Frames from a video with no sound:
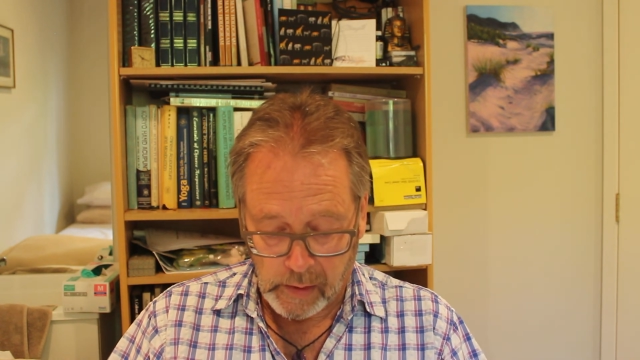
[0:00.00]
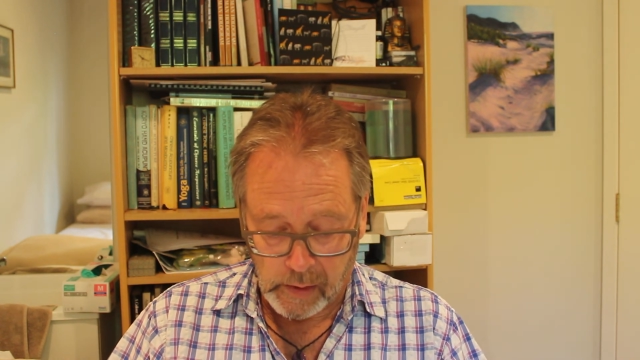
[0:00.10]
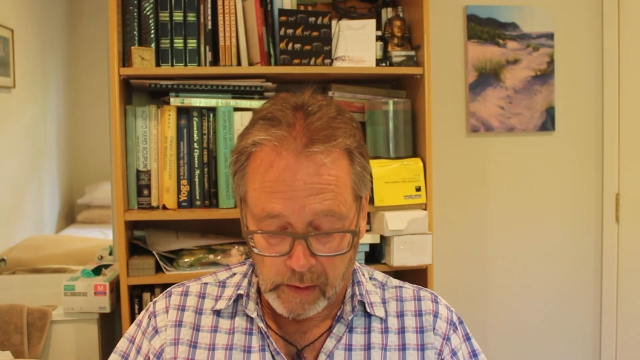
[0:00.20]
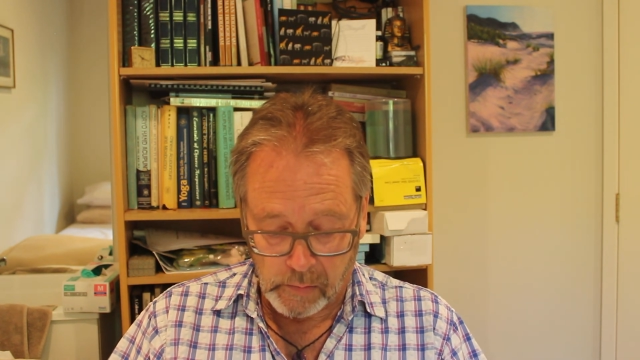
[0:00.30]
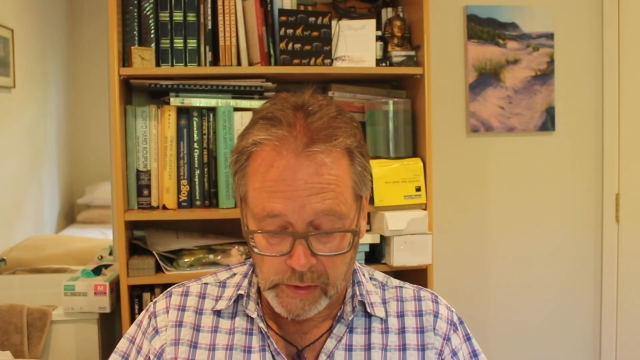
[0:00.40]

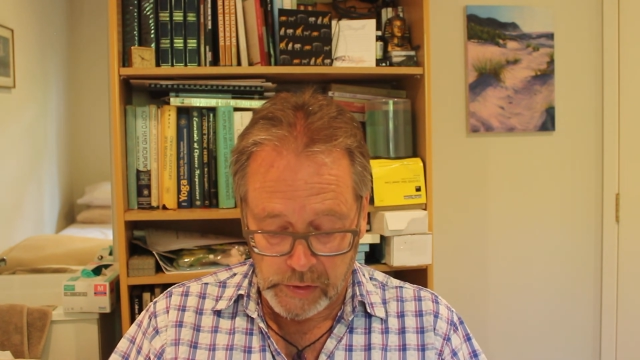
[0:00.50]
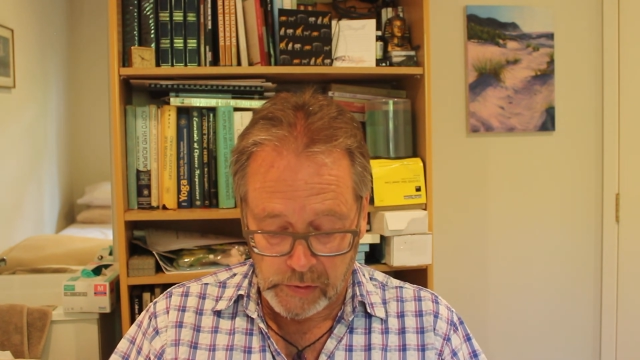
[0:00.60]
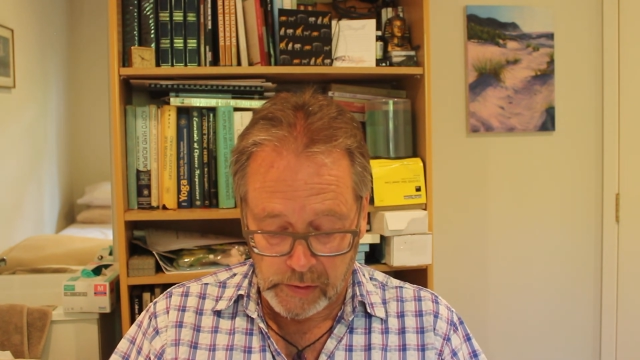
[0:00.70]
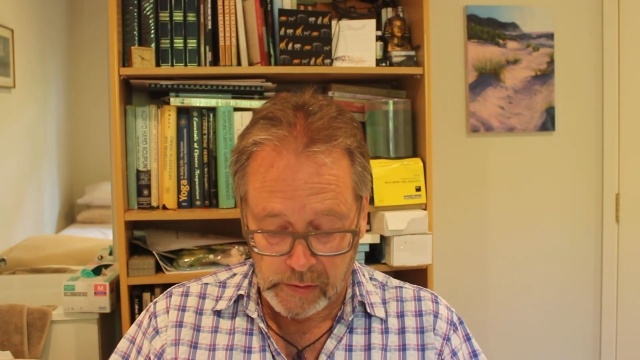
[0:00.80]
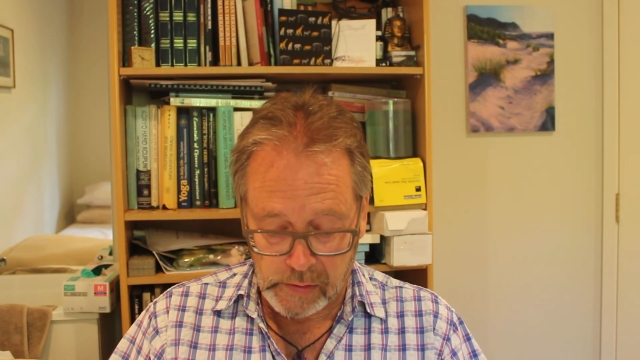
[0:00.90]
We
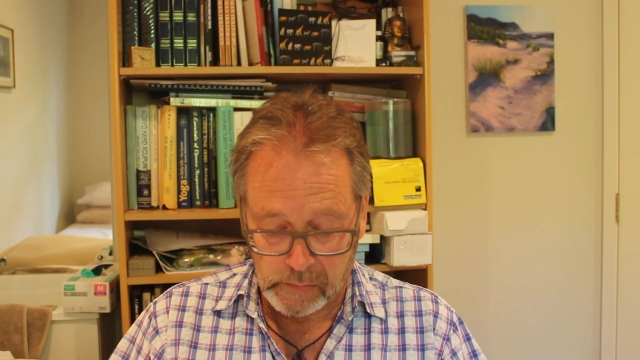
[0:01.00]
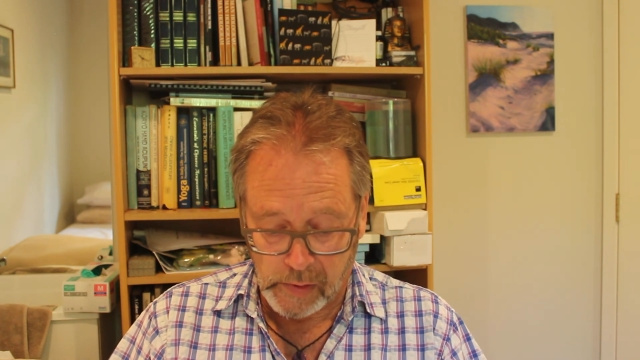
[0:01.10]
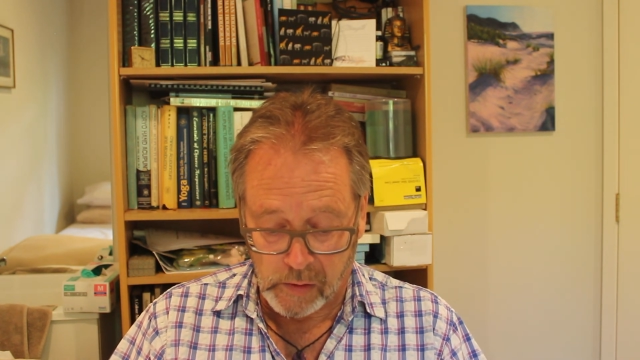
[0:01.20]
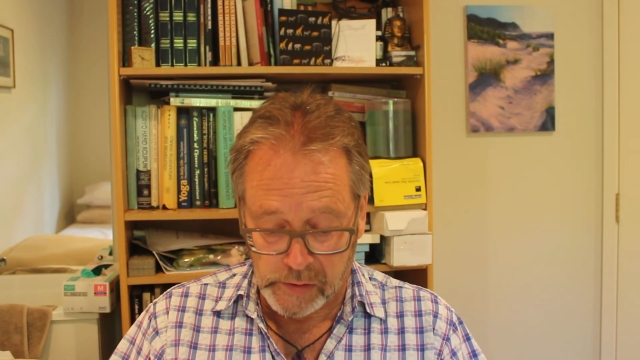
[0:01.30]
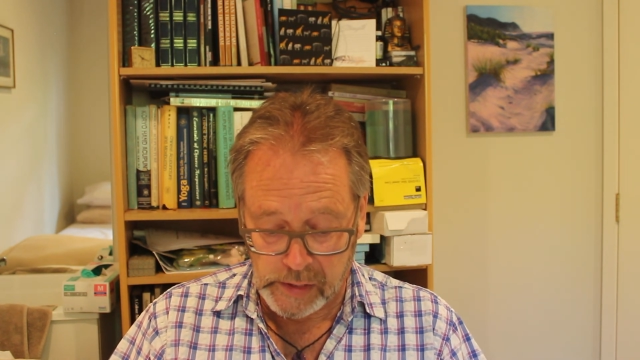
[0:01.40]
shouldn't
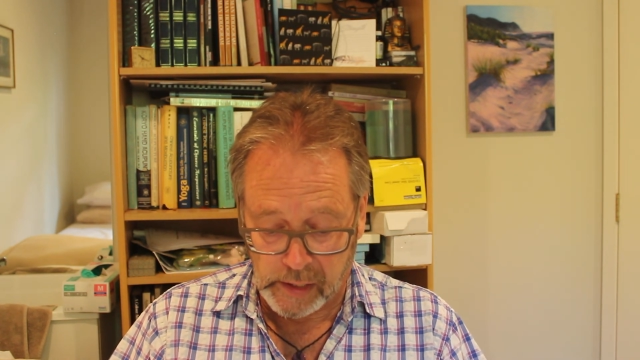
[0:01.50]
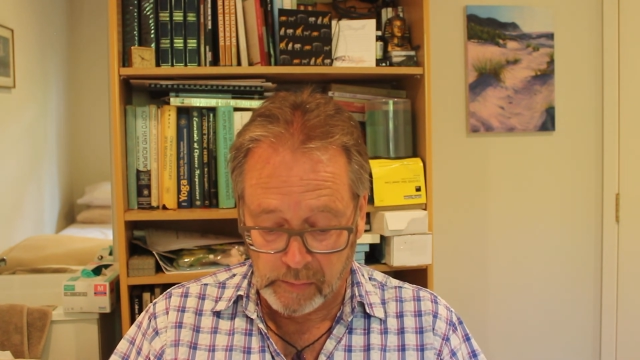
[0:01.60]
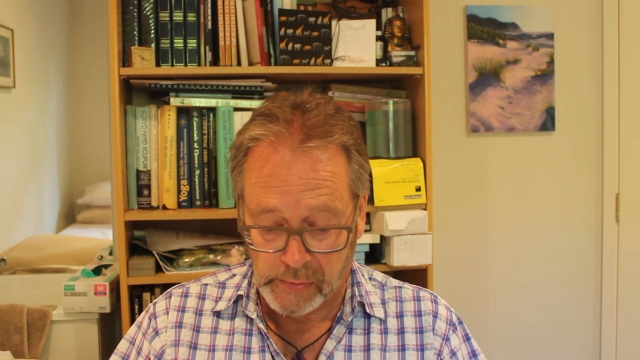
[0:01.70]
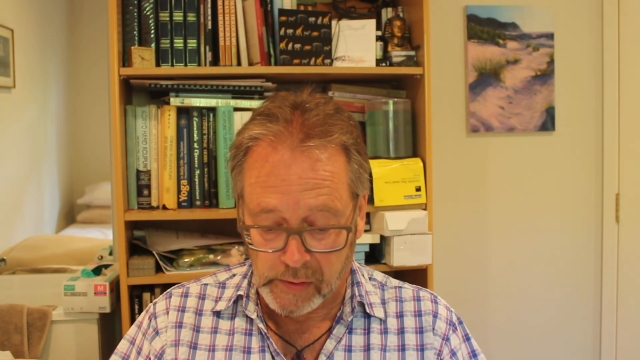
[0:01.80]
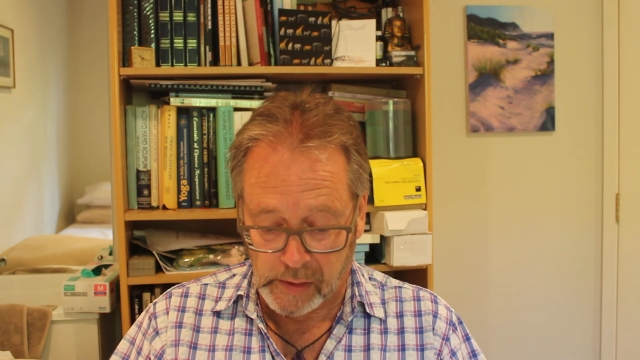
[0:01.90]
hold it in,
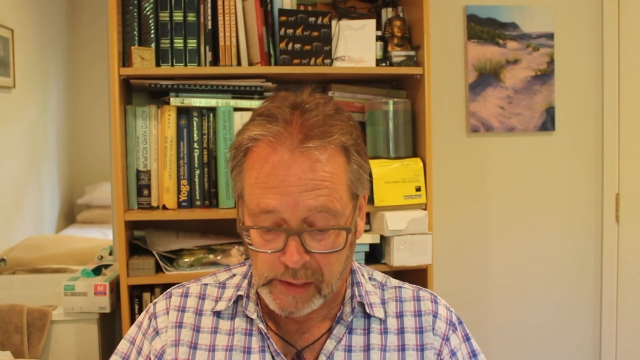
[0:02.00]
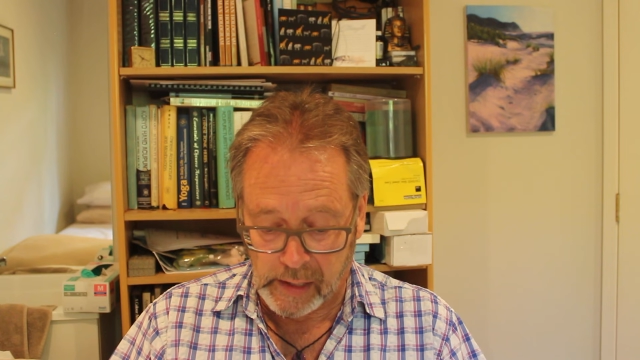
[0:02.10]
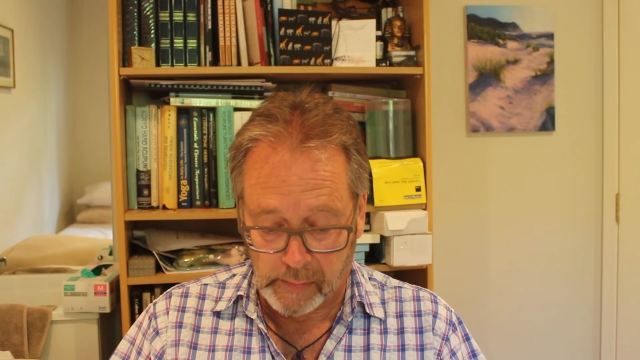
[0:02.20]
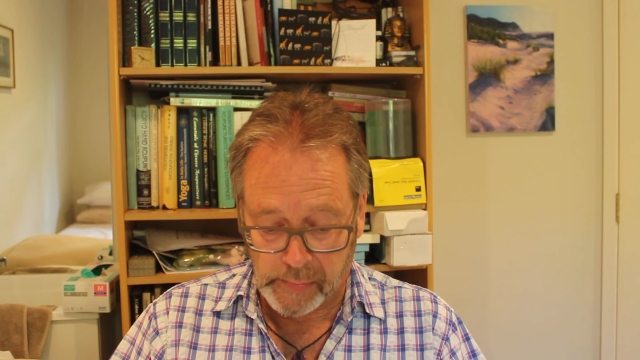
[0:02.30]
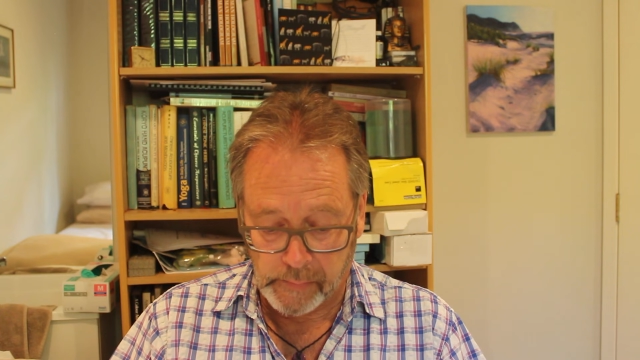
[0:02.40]
bottle it
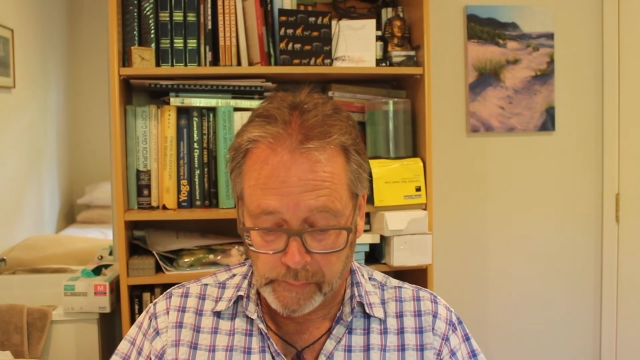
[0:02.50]
up,